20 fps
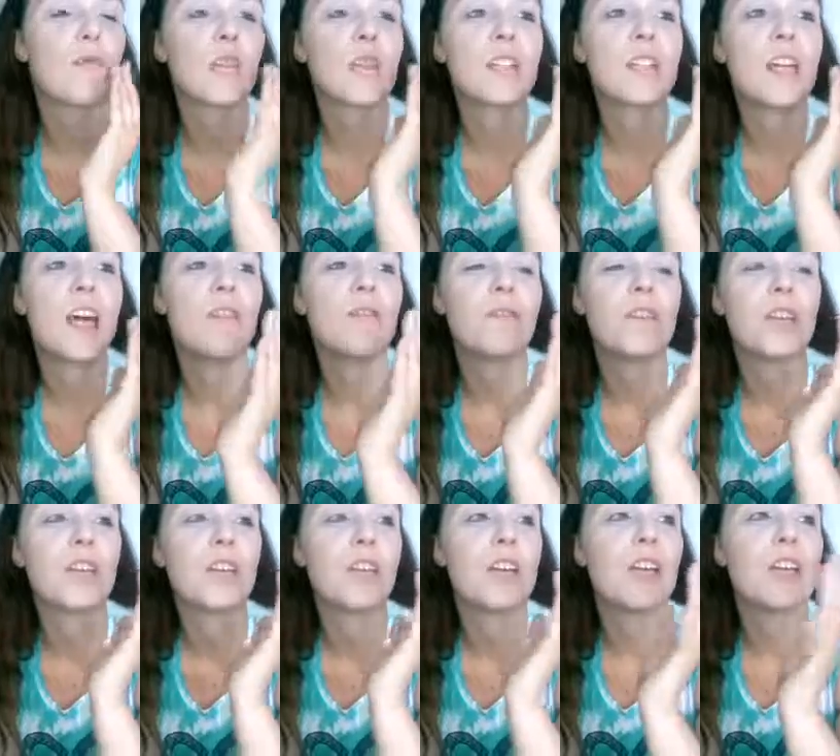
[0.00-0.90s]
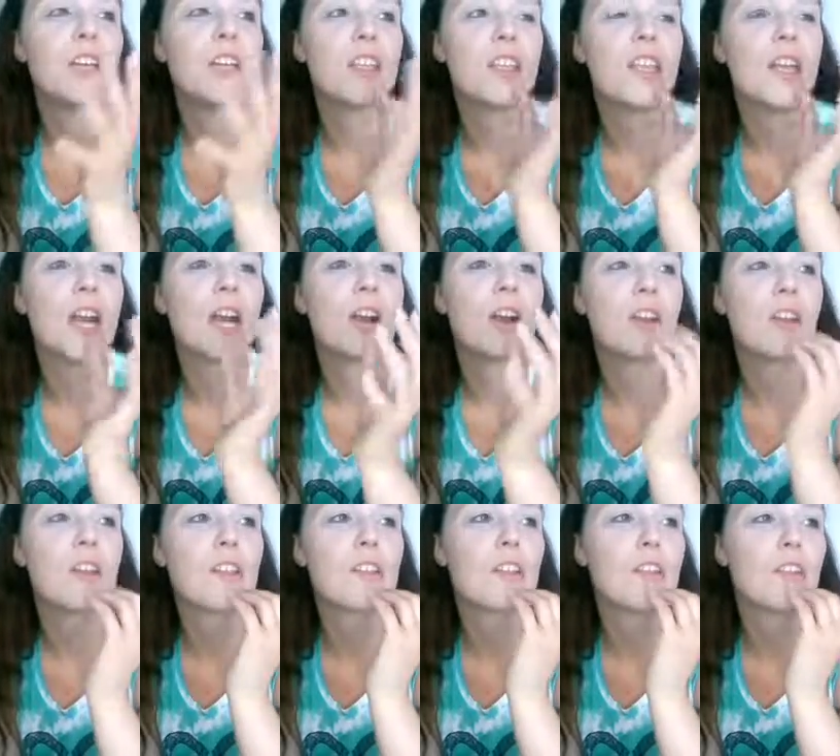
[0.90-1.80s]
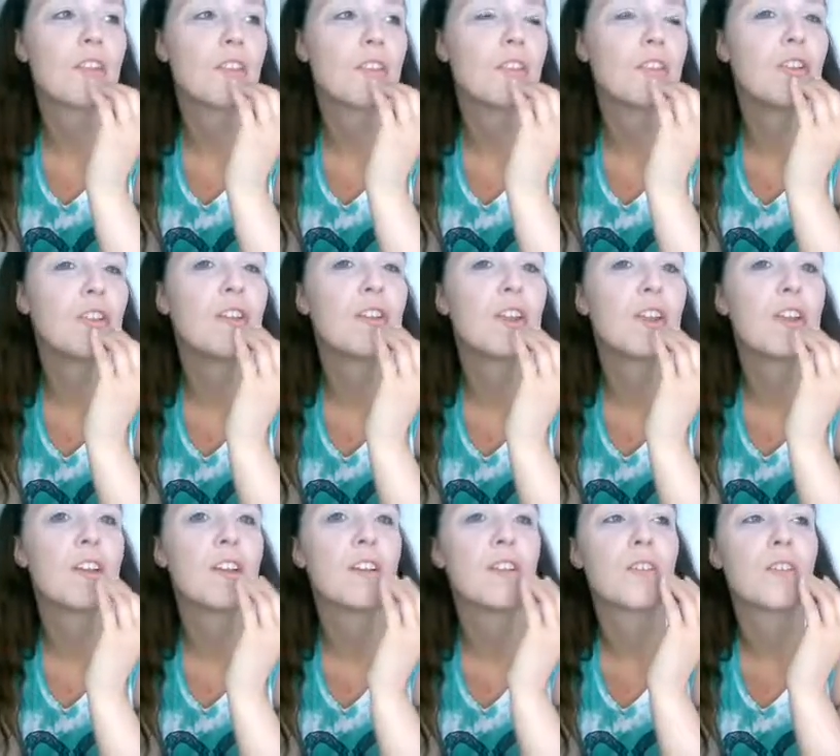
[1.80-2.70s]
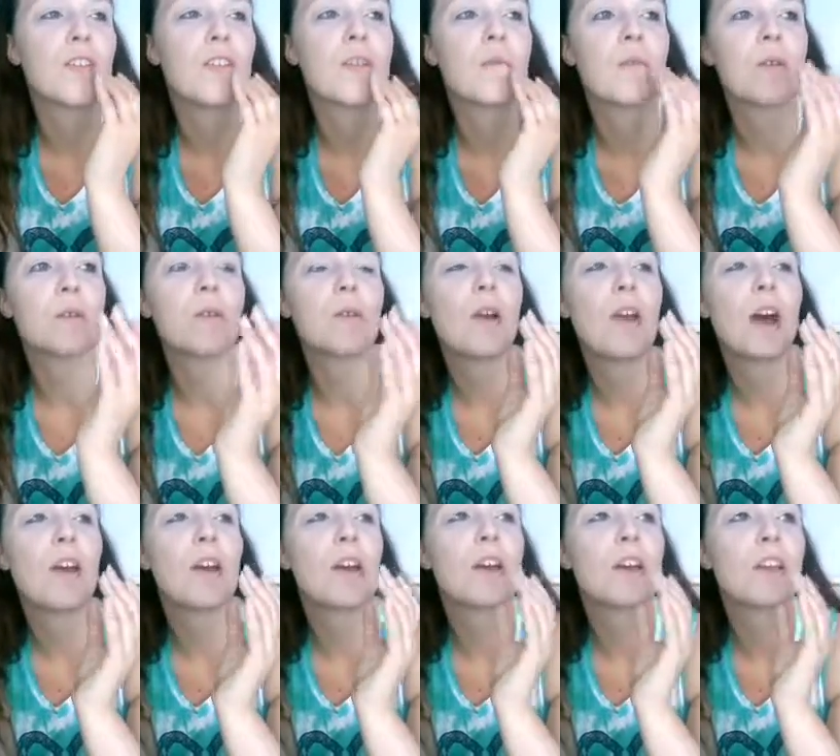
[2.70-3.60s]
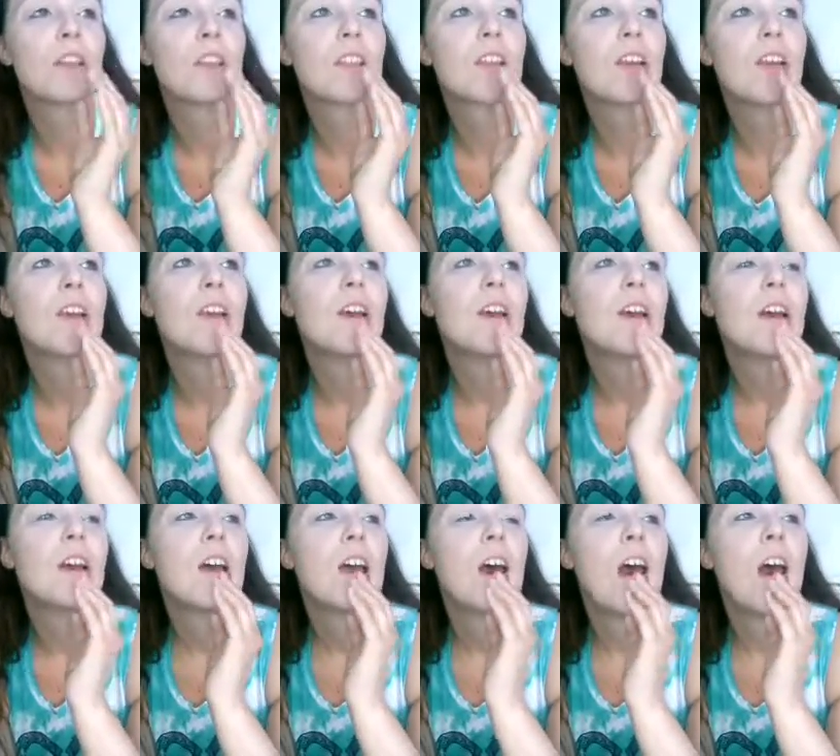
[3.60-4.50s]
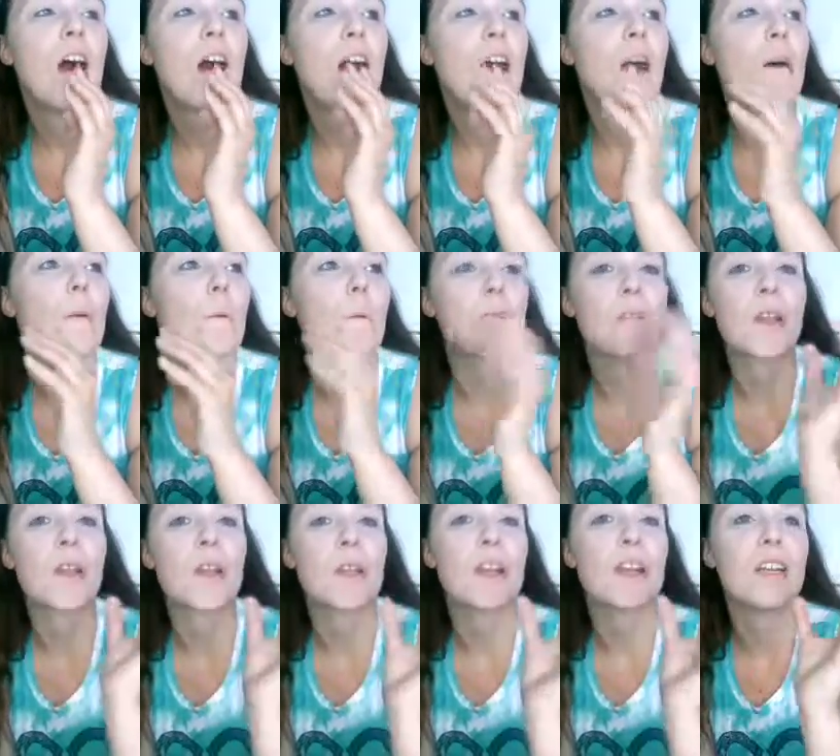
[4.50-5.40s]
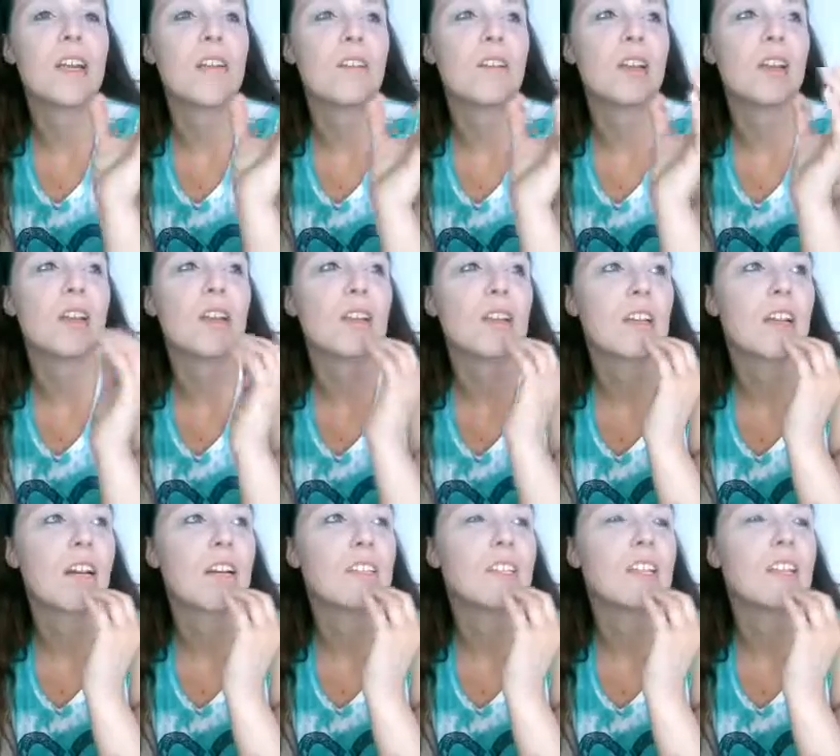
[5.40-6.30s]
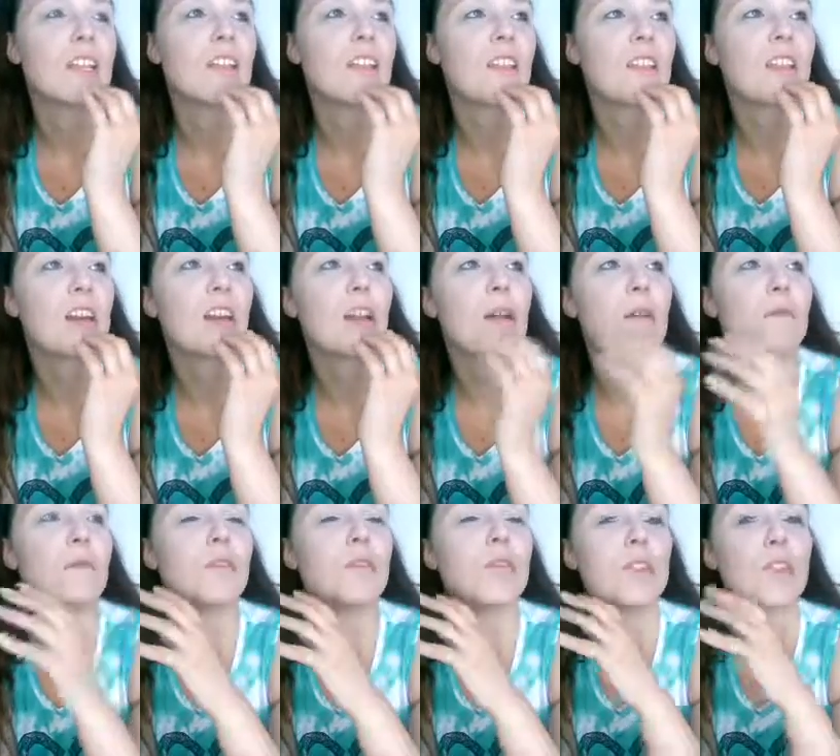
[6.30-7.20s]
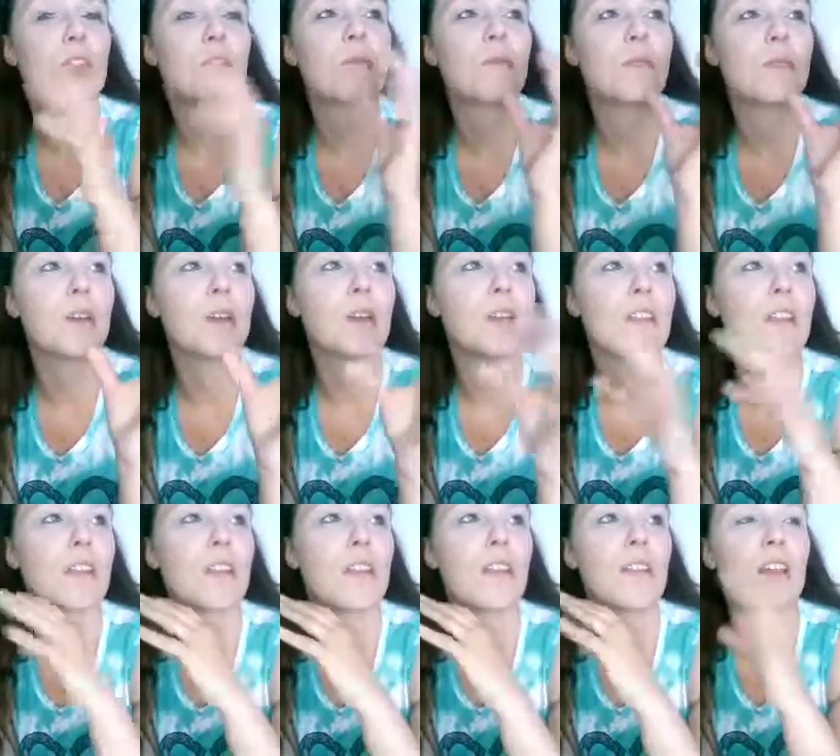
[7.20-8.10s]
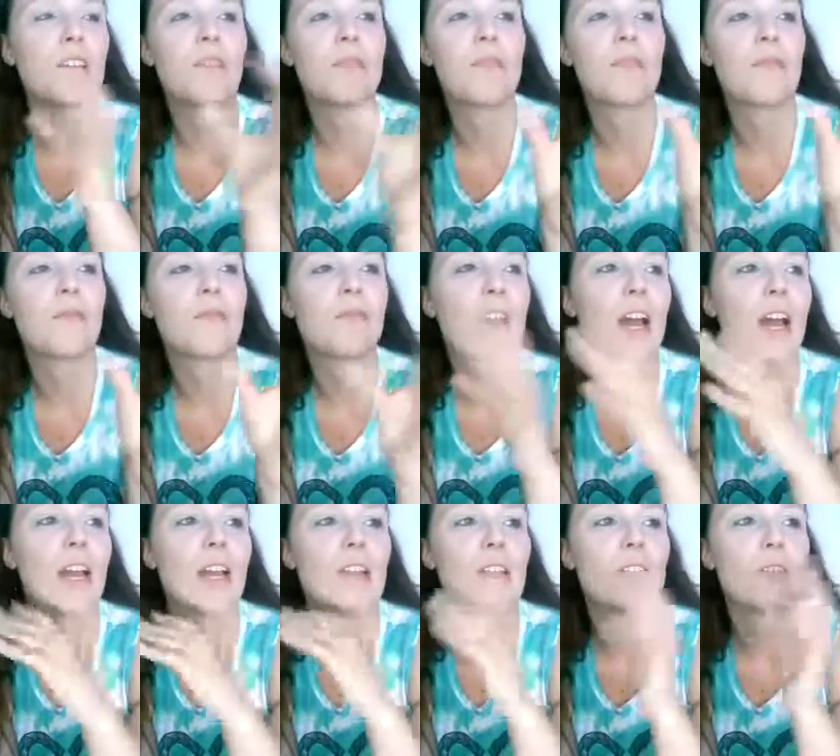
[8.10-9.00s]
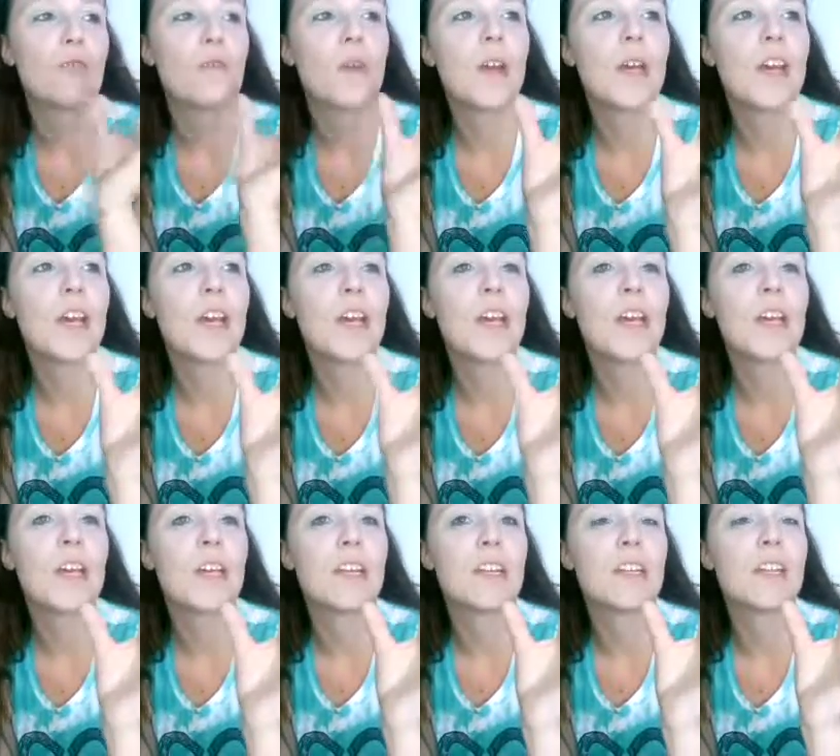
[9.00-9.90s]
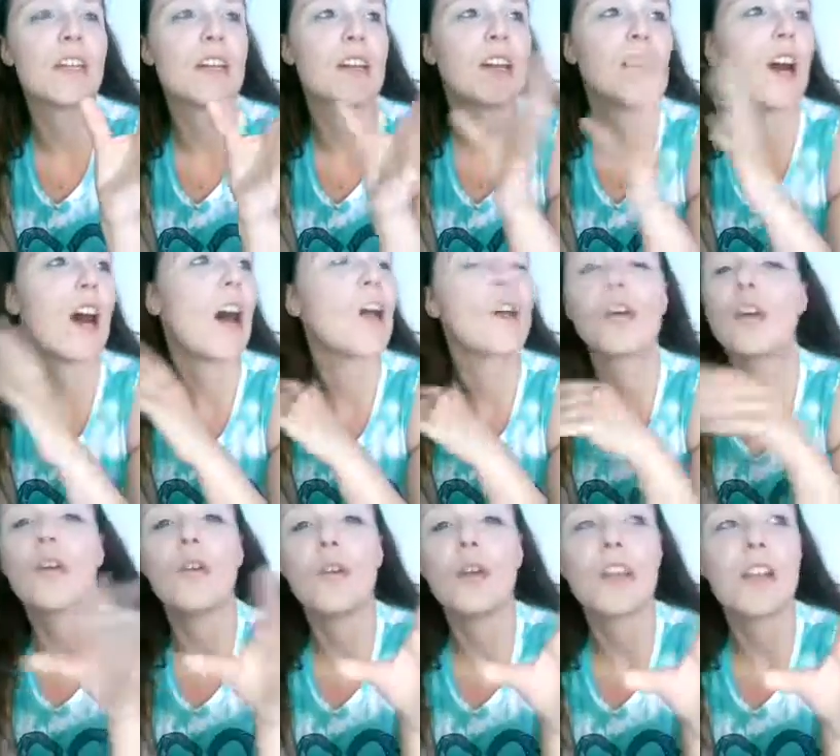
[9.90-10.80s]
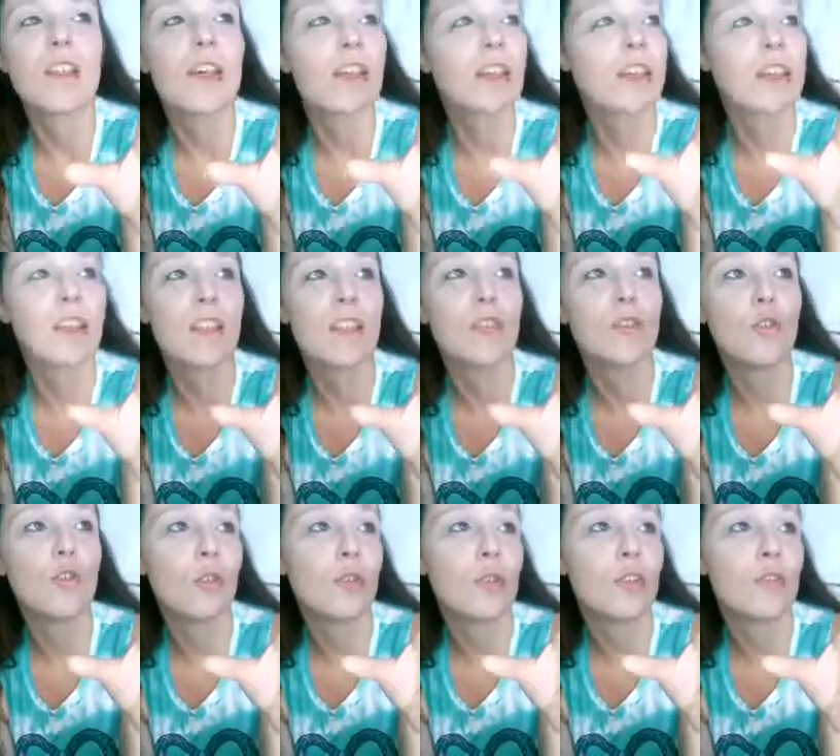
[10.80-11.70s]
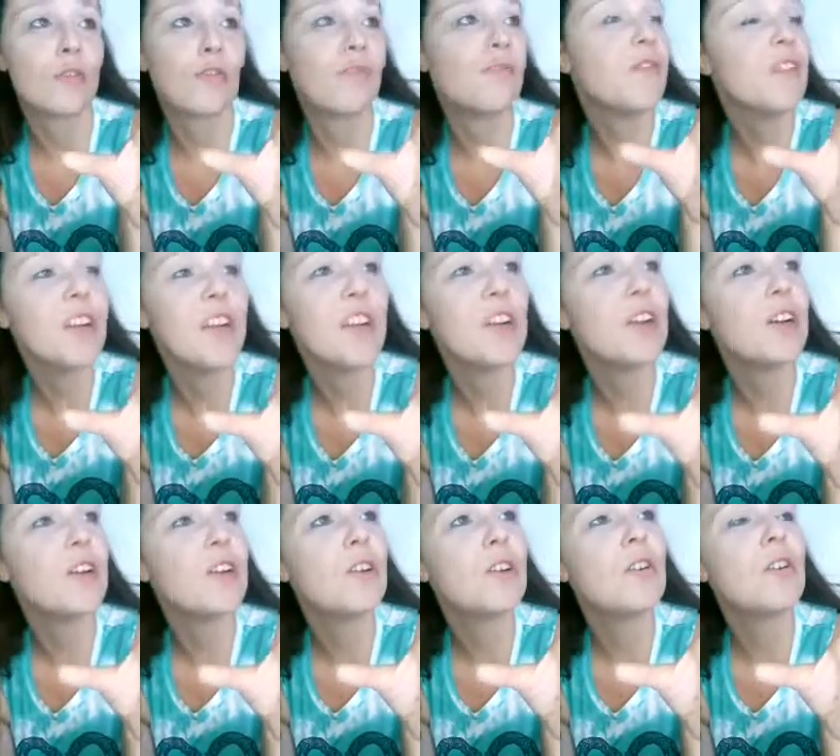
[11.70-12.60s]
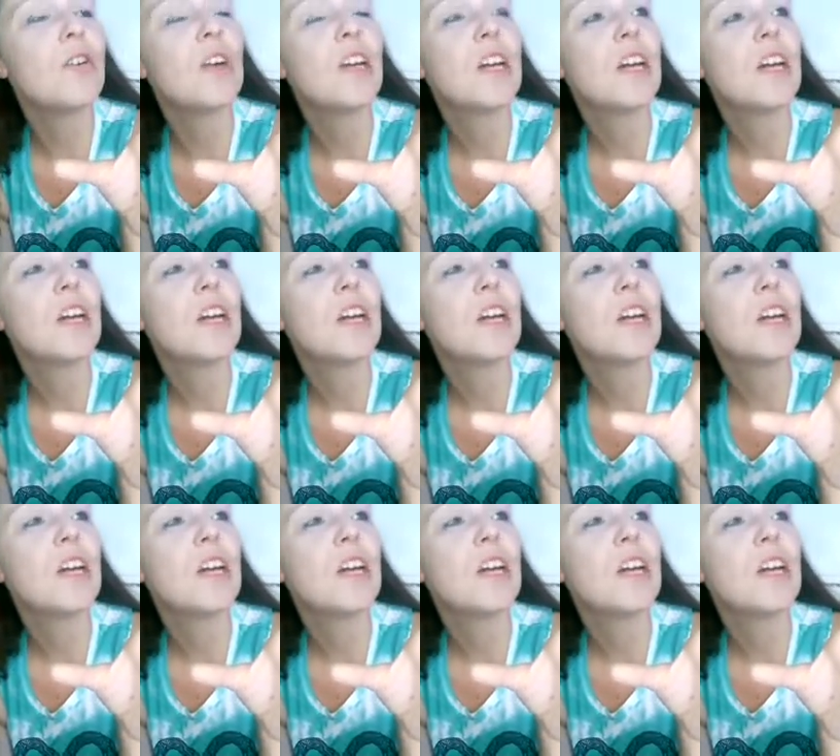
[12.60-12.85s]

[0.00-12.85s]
were definitely the hardest to go through, because I noticed some of the products, because I never got a chance to sell them just because life got in the way, and I'll go into that because that's a totally different video.